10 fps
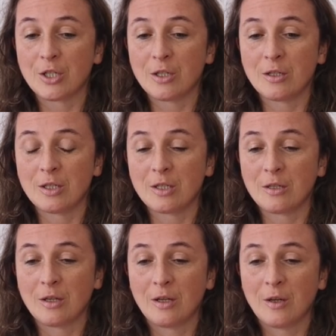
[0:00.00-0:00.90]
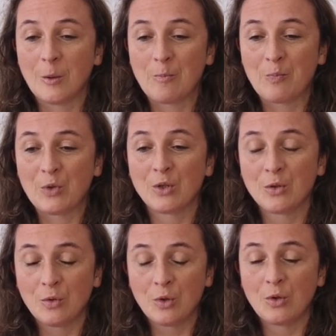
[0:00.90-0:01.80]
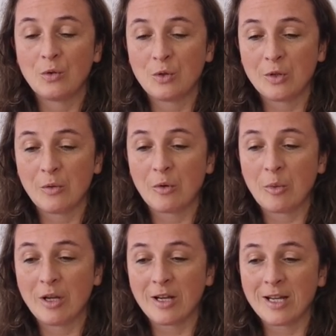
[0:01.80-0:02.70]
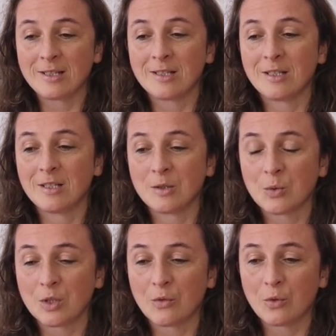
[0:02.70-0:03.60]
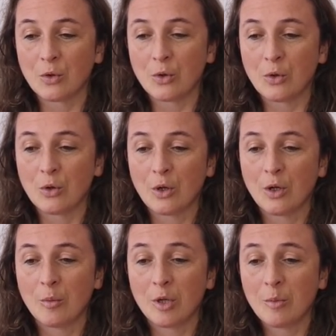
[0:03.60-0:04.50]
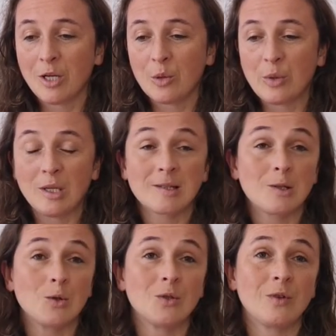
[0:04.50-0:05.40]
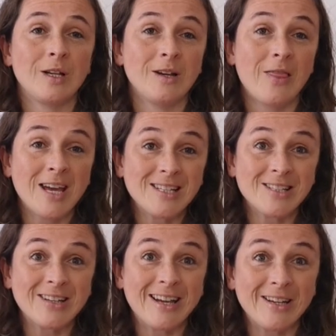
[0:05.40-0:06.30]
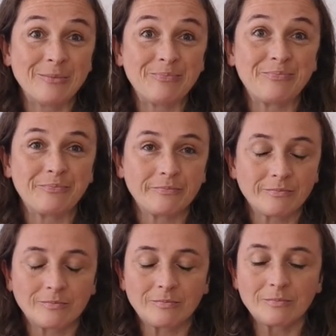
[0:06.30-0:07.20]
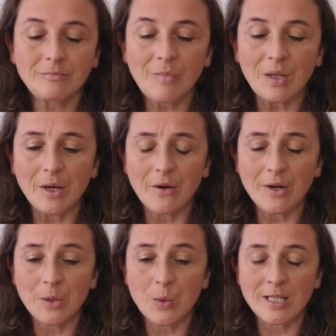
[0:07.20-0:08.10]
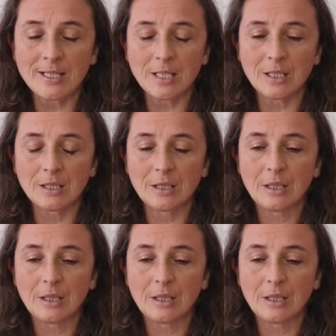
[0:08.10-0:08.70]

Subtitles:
And those of you who train with me, I guess it is also for you, but it might not be exclusively, and that's okay. There are other ways in.